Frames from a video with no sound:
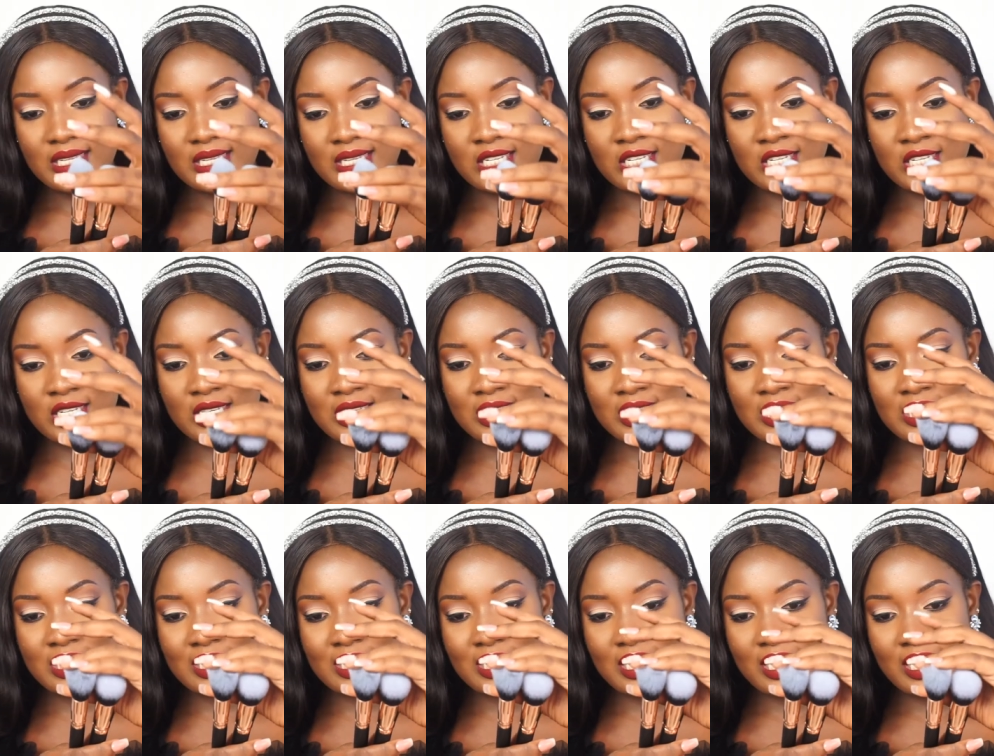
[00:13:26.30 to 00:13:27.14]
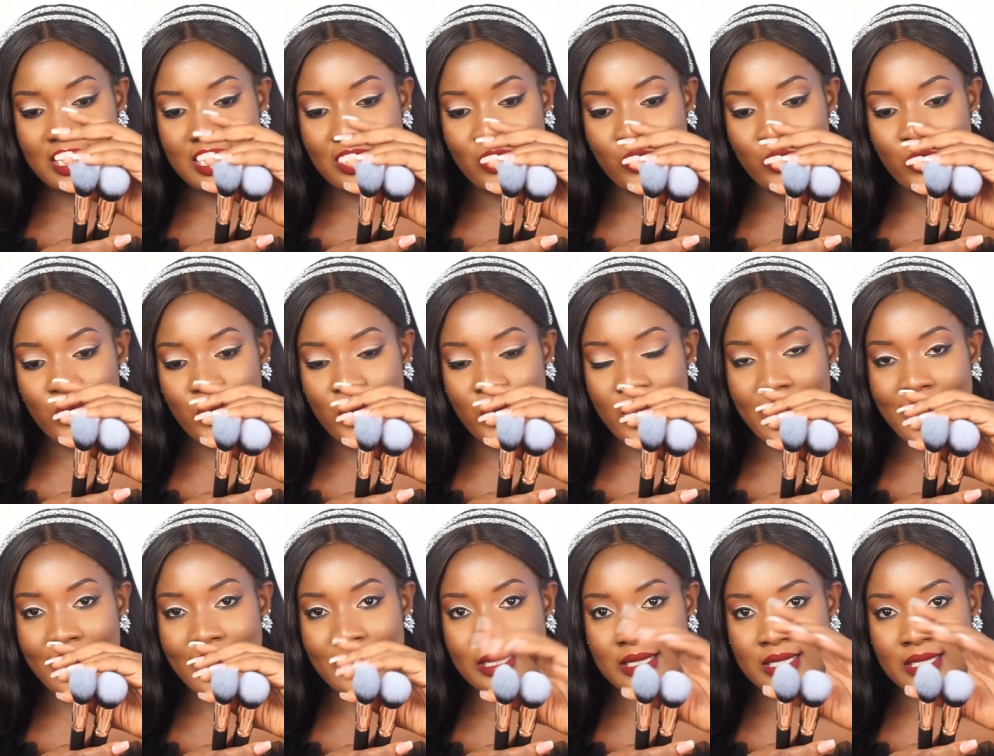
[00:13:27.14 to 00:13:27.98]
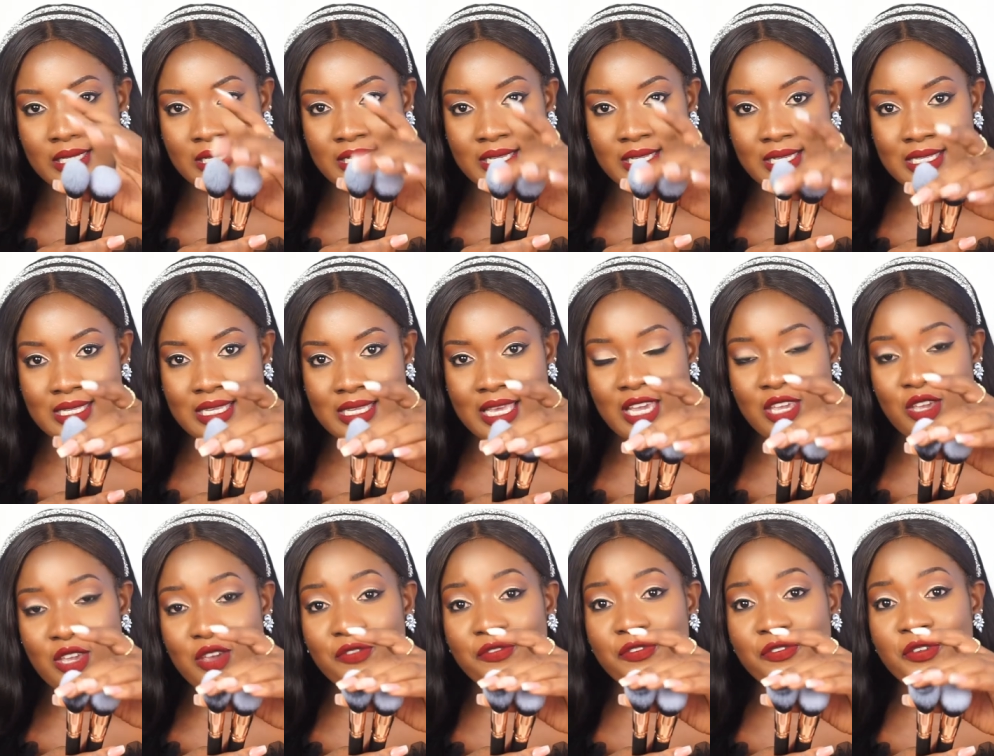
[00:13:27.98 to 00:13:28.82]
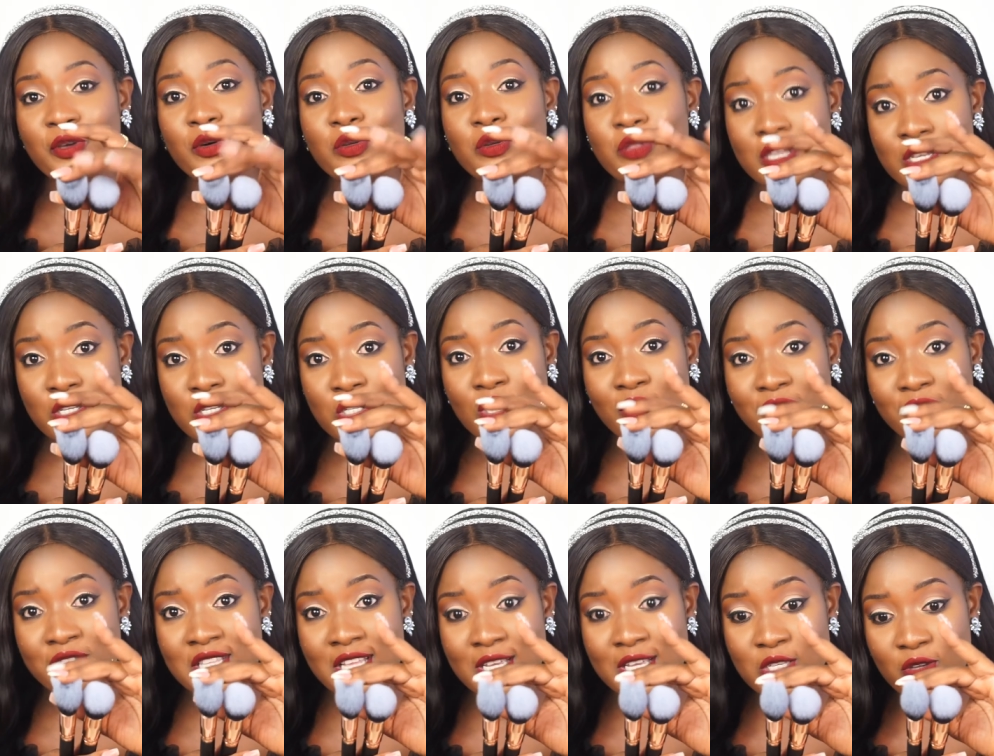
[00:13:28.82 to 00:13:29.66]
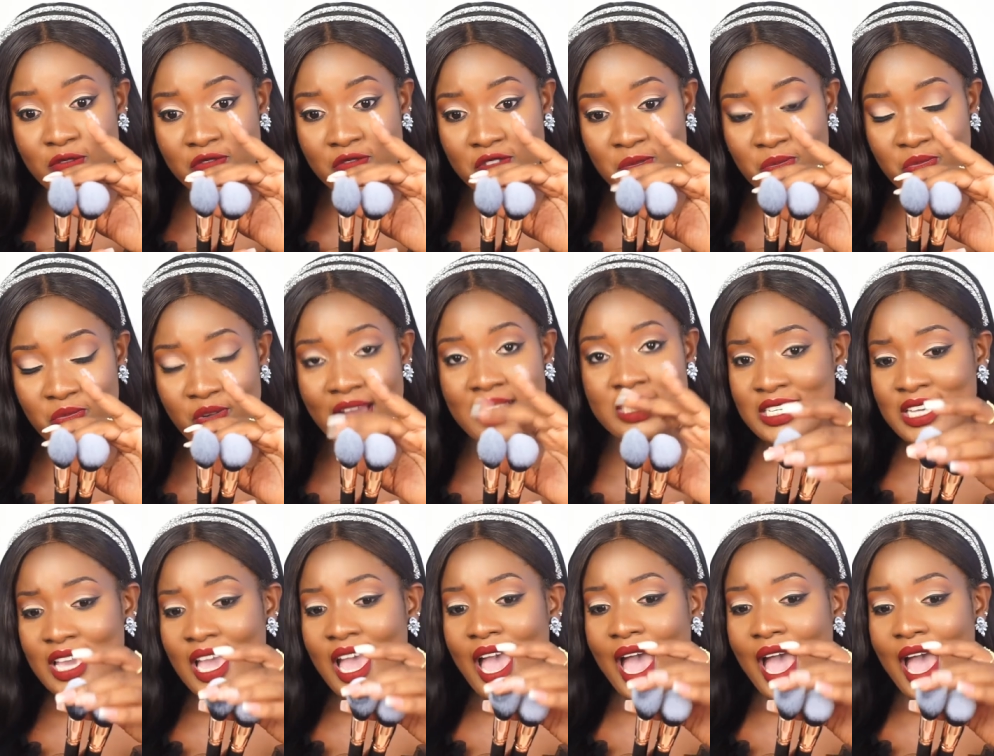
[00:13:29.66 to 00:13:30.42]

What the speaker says: Just look at this. Can you feel the softness of the brush?